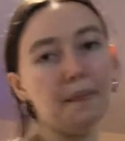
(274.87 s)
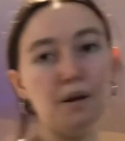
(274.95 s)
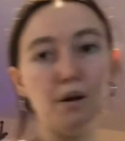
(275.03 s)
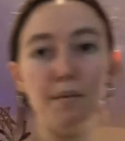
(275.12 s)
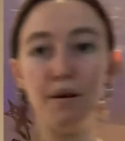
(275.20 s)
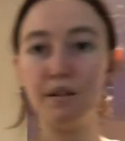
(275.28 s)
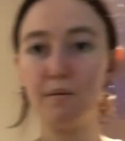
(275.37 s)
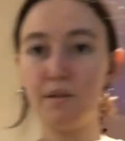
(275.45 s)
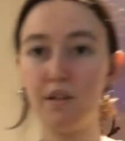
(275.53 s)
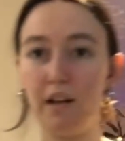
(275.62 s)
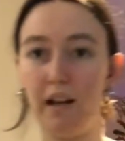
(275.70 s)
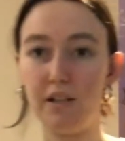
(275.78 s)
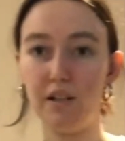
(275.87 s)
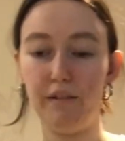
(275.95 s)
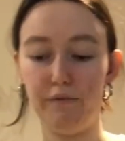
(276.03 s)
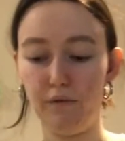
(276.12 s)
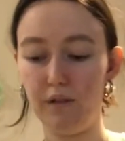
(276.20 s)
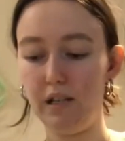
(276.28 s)
Hummus, which I actually
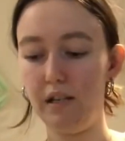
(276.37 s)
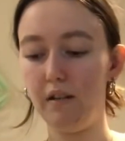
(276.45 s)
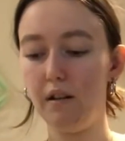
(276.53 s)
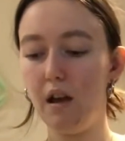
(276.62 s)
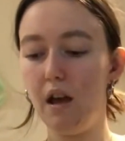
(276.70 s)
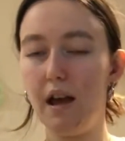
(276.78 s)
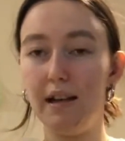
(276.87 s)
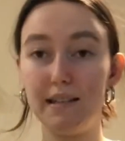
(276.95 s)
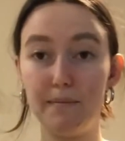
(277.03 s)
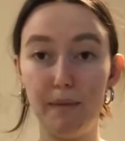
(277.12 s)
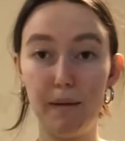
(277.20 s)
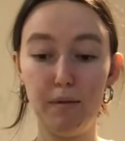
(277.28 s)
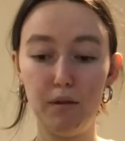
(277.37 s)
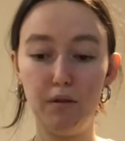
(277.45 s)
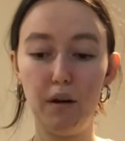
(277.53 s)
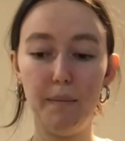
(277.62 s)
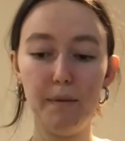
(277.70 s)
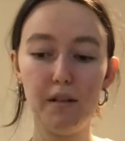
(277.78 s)
have already eaten, and some baby
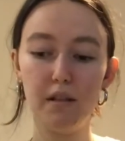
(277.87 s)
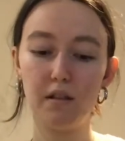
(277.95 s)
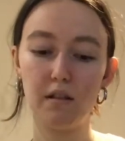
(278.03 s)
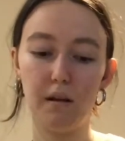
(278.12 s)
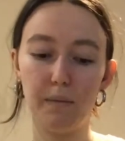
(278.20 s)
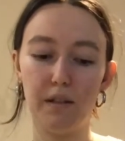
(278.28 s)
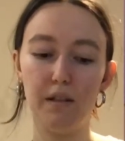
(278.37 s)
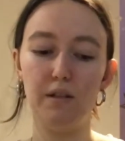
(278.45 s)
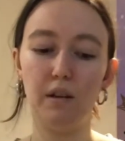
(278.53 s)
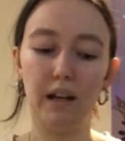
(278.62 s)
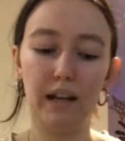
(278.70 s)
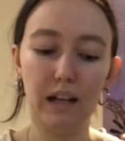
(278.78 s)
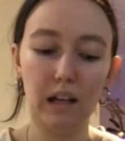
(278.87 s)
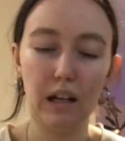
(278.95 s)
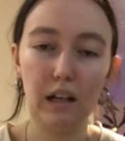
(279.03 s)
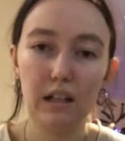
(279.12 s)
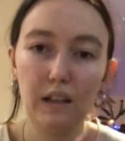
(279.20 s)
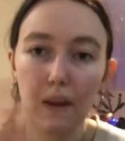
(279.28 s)
cucumbers. I'm gonna do like a
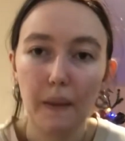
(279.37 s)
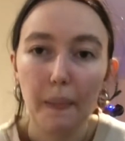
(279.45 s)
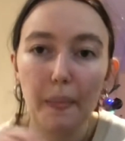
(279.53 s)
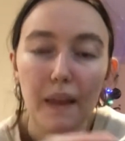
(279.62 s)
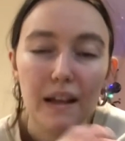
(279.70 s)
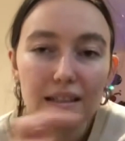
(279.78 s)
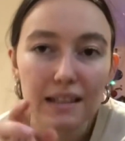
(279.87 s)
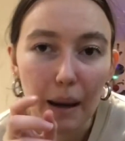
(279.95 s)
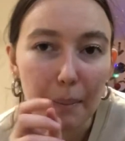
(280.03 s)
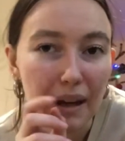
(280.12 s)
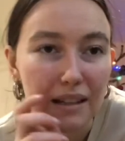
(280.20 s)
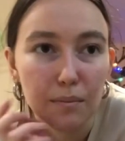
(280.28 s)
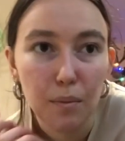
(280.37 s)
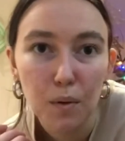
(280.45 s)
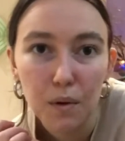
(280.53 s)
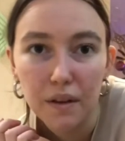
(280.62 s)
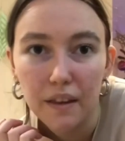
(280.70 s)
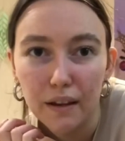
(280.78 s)
little tapas
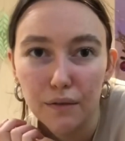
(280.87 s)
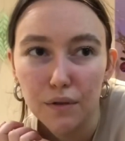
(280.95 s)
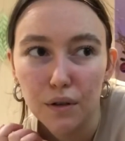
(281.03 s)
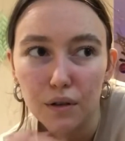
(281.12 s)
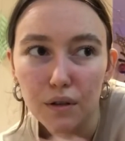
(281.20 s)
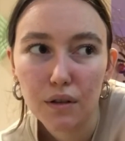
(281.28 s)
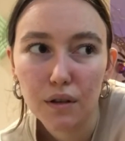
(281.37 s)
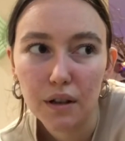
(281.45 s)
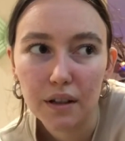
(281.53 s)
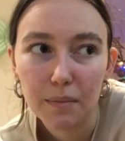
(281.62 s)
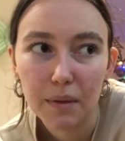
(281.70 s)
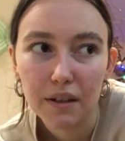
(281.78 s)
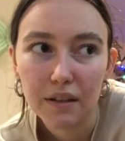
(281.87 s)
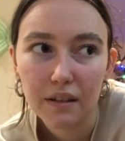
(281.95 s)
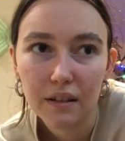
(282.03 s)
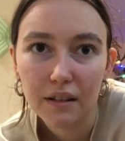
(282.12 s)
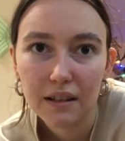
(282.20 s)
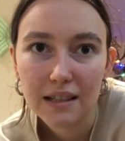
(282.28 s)
board thing for Christmas
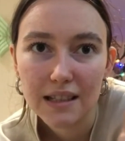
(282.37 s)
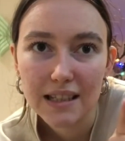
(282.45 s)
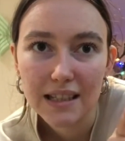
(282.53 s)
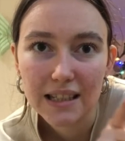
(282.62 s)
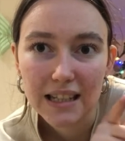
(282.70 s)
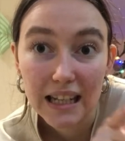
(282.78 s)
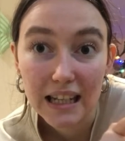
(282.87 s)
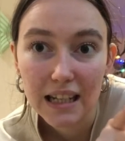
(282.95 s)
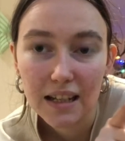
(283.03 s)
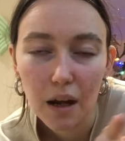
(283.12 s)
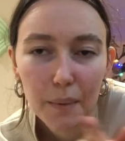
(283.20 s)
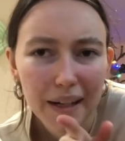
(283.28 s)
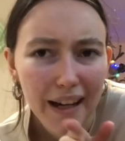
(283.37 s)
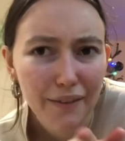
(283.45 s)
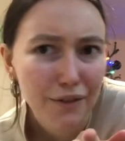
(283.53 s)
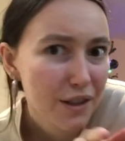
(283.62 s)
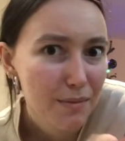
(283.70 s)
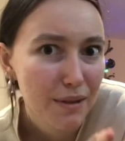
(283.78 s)
tea. Like we're gonna
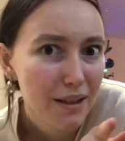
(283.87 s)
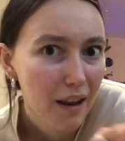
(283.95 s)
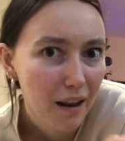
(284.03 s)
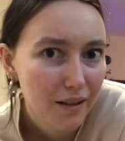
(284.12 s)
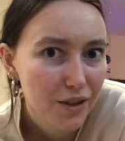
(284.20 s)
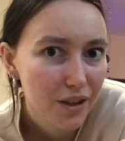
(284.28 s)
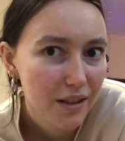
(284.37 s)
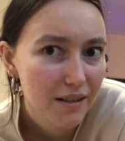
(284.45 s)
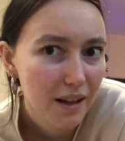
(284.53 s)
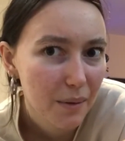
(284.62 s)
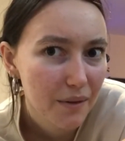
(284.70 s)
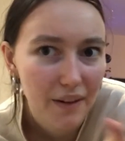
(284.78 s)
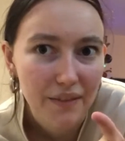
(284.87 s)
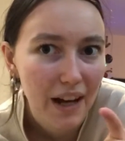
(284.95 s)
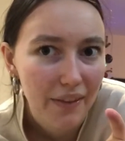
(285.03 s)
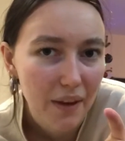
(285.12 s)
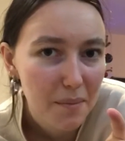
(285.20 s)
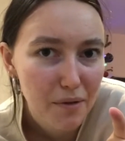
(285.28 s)
have Christmas lunch this year, we've never
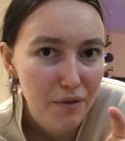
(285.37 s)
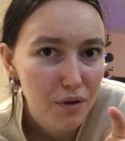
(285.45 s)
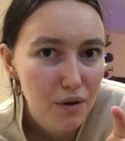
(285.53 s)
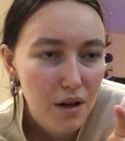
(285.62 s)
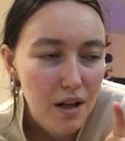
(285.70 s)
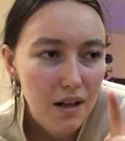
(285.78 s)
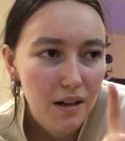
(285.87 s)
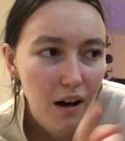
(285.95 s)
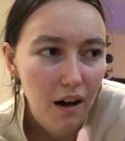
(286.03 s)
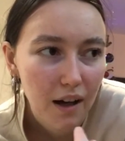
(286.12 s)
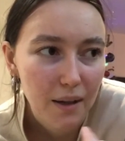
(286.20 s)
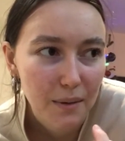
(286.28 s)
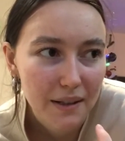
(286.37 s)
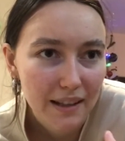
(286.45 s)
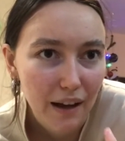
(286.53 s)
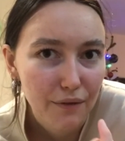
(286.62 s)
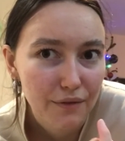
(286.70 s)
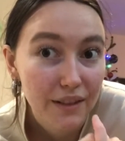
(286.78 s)
had that before. I always
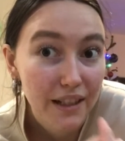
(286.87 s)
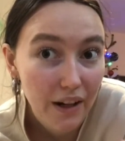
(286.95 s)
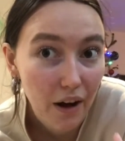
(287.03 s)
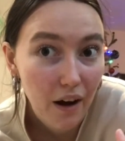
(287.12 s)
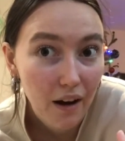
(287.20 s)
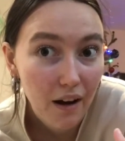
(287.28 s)
have dinner